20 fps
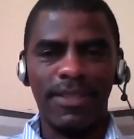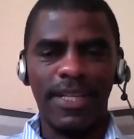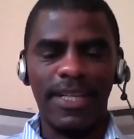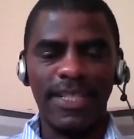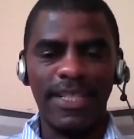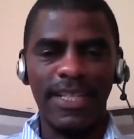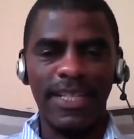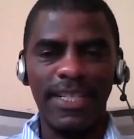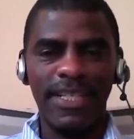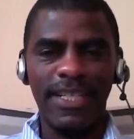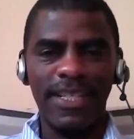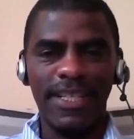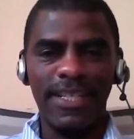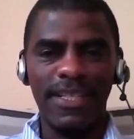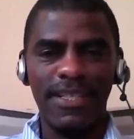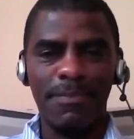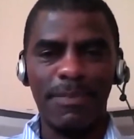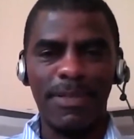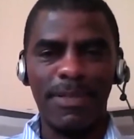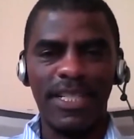attending
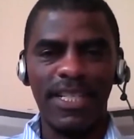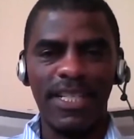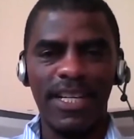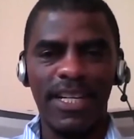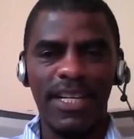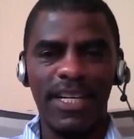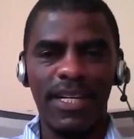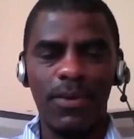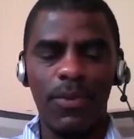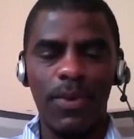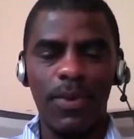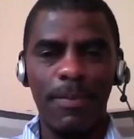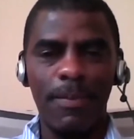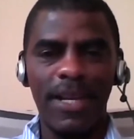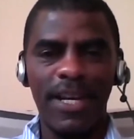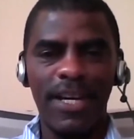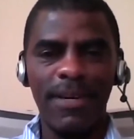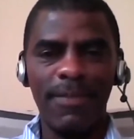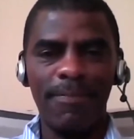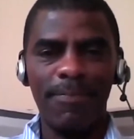this particular
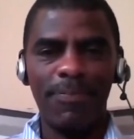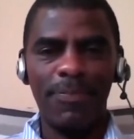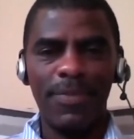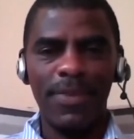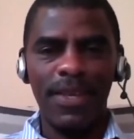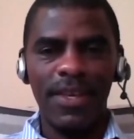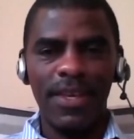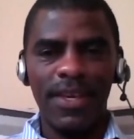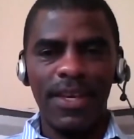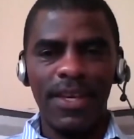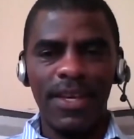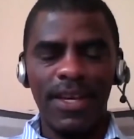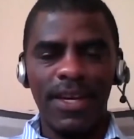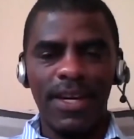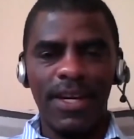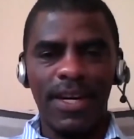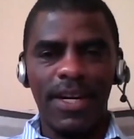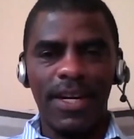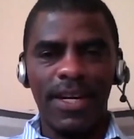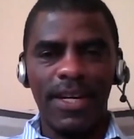webinar.
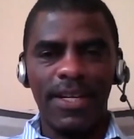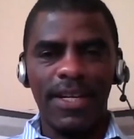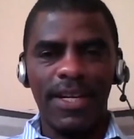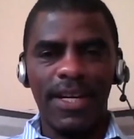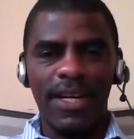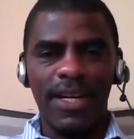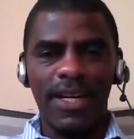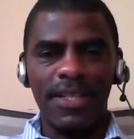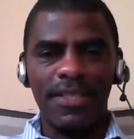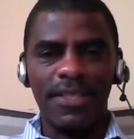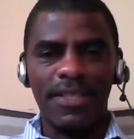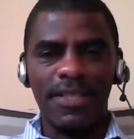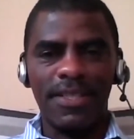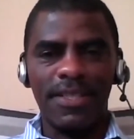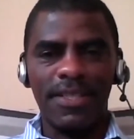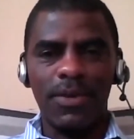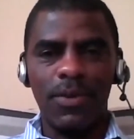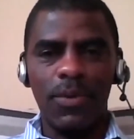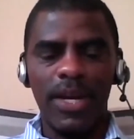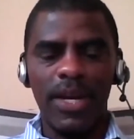And as
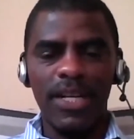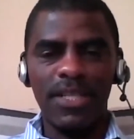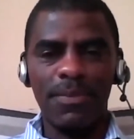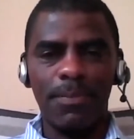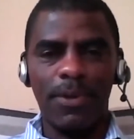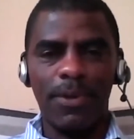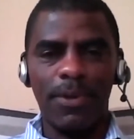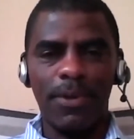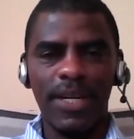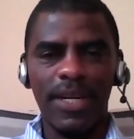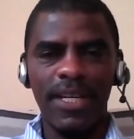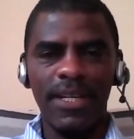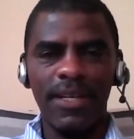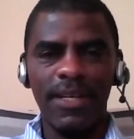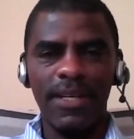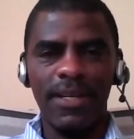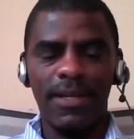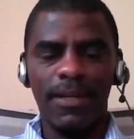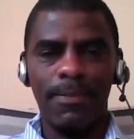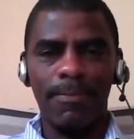well
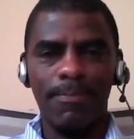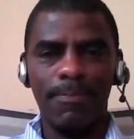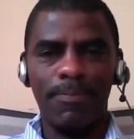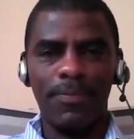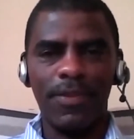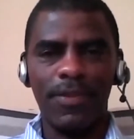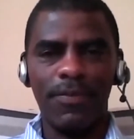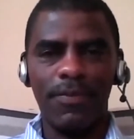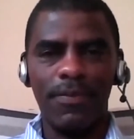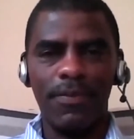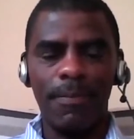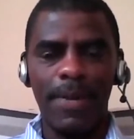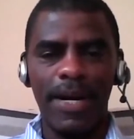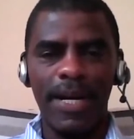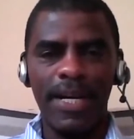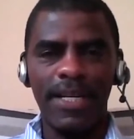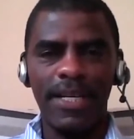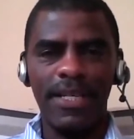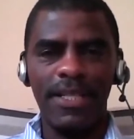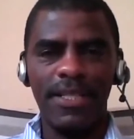spoken,
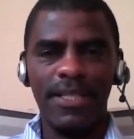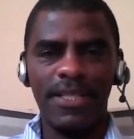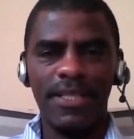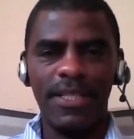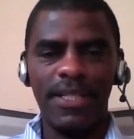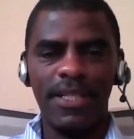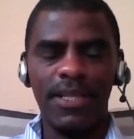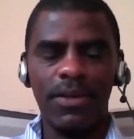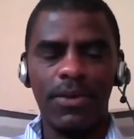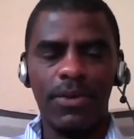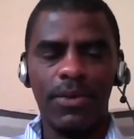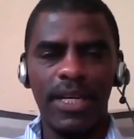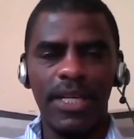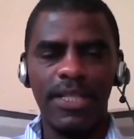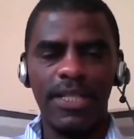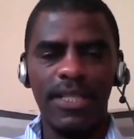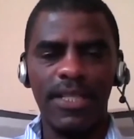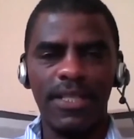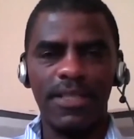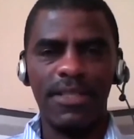mine is
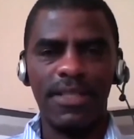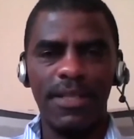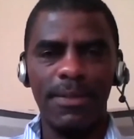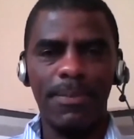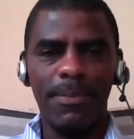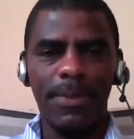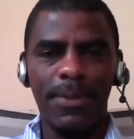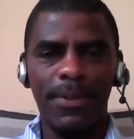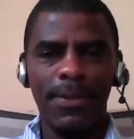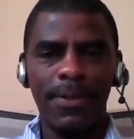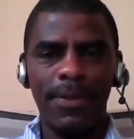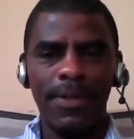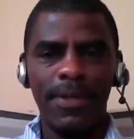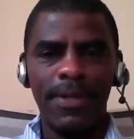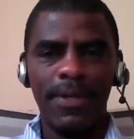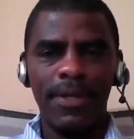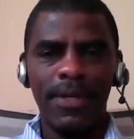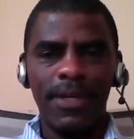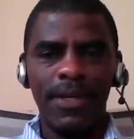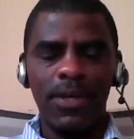quite simple.
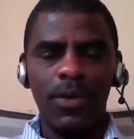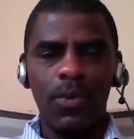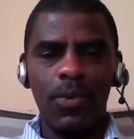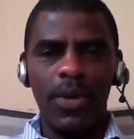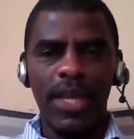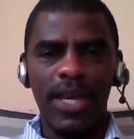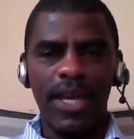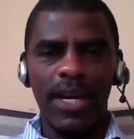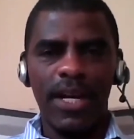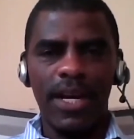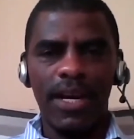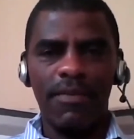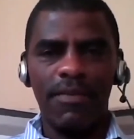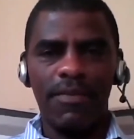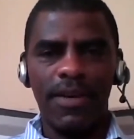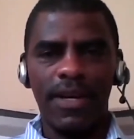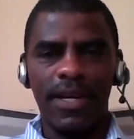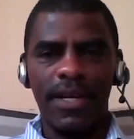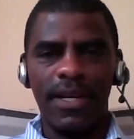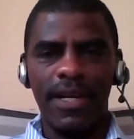We
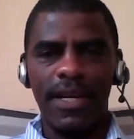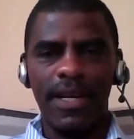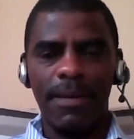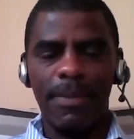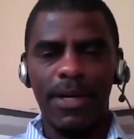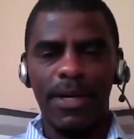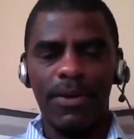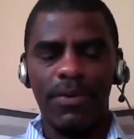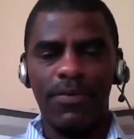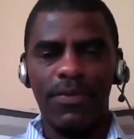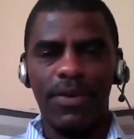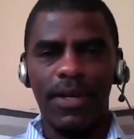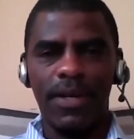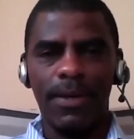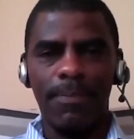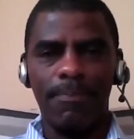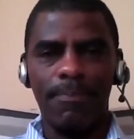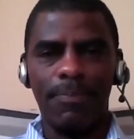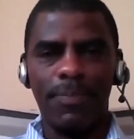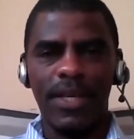have a number of
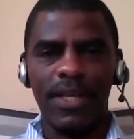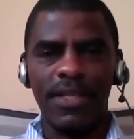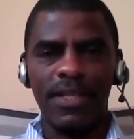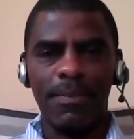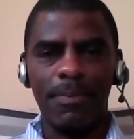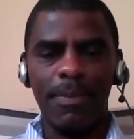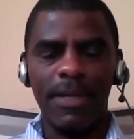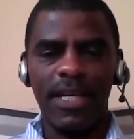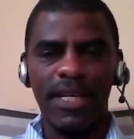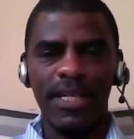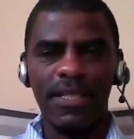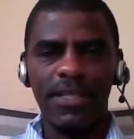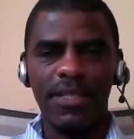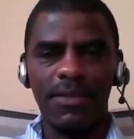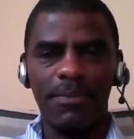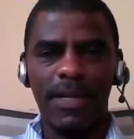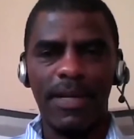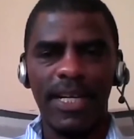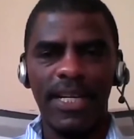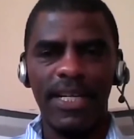
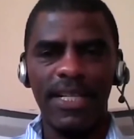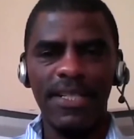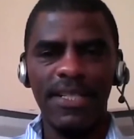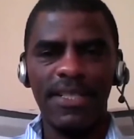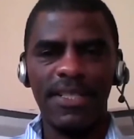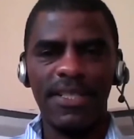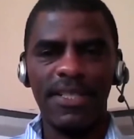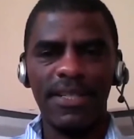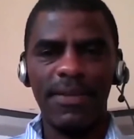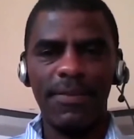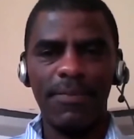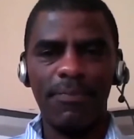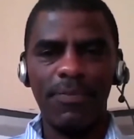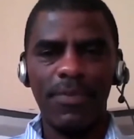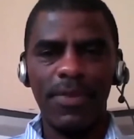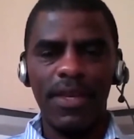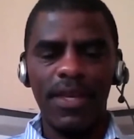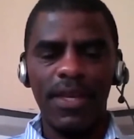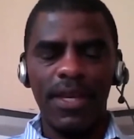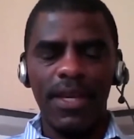speakers, panelists.
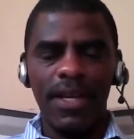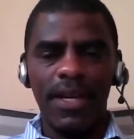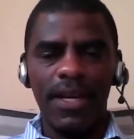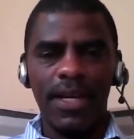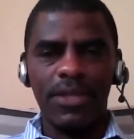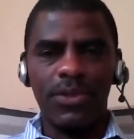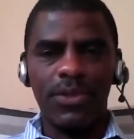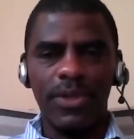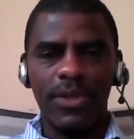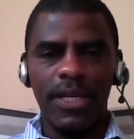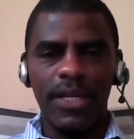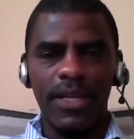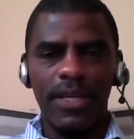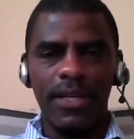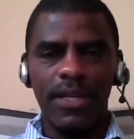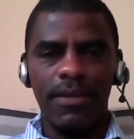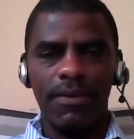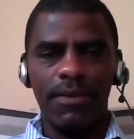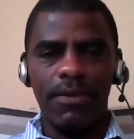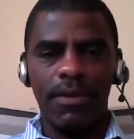
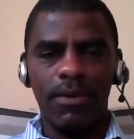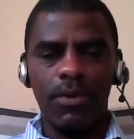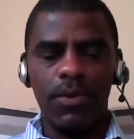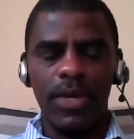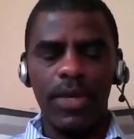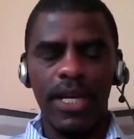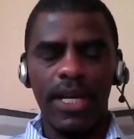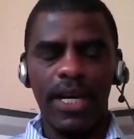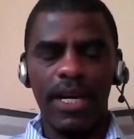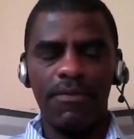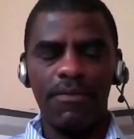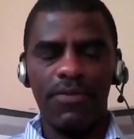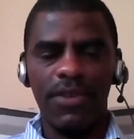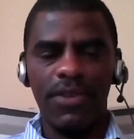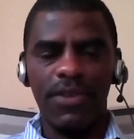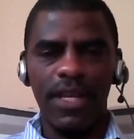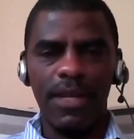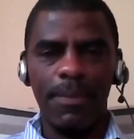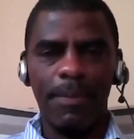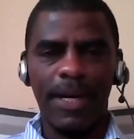Actually, we have
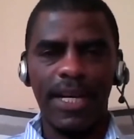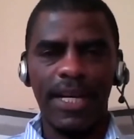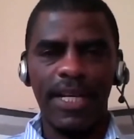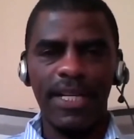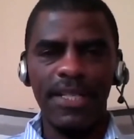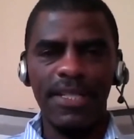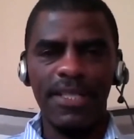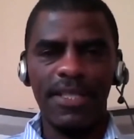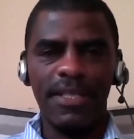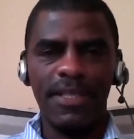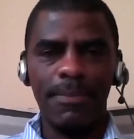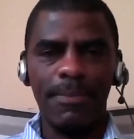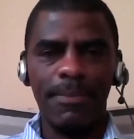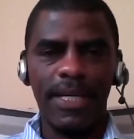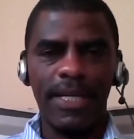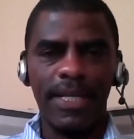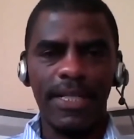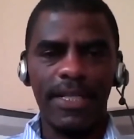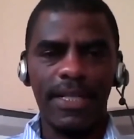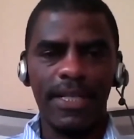3 panelists,
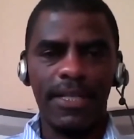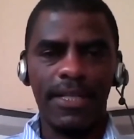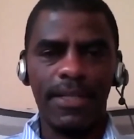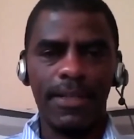but